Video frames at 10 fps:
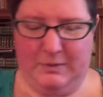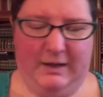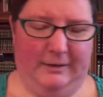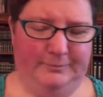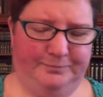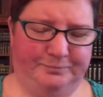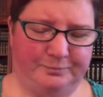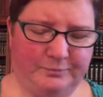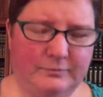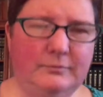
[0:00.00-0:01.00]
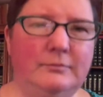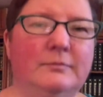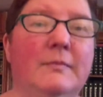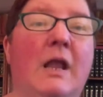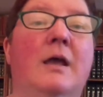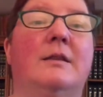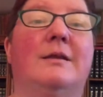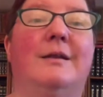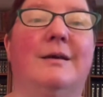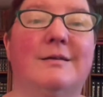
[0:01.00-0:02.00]
me.
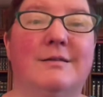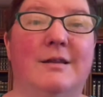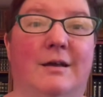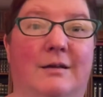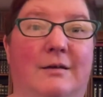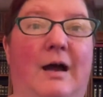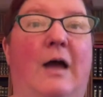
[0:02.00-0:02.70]
The next thing,